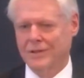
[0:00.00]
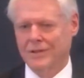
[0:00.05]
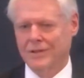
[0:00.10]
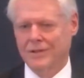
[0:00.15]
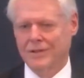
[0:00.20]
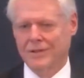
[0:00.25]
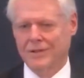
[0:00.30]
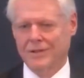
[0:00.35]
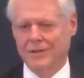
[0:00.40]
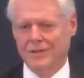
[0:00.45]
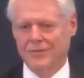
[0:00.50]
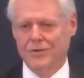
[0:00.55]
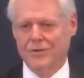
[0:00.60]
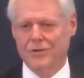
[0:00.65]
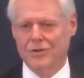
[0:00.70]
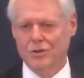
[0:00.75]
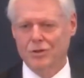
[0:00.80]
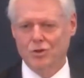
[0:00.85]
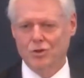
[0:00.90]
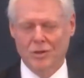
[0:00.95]
If you just
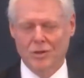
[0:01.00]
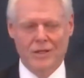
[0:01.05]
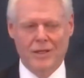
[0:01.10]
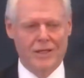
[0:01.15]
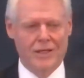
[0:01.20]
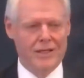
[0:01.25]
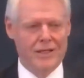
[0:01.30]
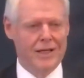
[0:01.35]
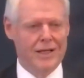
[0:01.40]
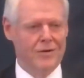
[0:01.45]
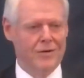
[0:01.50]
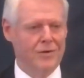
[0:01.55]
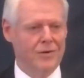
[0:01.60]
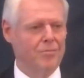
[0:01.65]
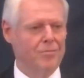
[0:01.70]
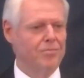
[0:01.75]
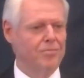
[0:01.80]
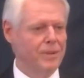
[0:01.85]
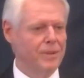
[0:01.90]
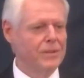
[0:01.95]
shorten that down, be
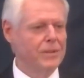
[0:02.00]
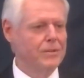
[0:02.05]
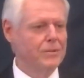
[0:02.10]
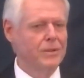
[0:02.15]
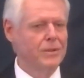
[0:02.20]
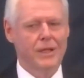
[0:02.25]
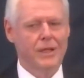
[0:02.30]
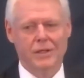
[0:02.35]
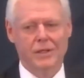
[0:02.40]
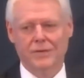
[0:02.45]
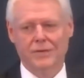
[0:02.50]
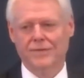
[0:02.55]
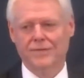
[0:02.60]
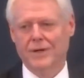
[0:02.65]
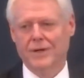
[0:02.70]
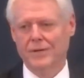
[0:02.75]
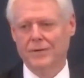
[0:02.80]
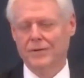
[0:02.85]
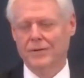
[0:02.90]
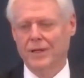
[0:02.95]
you like your Father
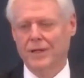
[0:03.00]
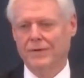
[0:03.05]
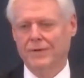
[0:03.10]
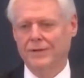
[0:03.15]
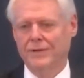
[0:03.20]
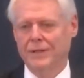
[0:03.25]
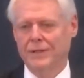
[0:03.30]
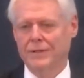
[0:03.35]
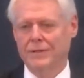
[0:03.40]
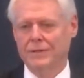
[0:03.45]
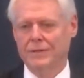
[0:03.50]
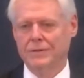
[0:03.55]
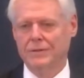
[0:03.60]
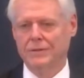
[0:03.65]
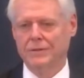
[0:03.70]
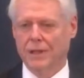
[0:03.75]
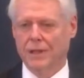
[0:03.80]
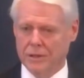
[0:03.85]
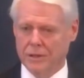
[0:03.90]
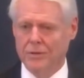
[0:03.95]
in heaven is, and
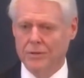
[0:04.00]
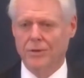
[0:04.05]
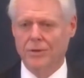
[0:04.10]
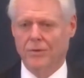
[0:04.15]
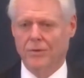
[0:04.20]
you'll know him.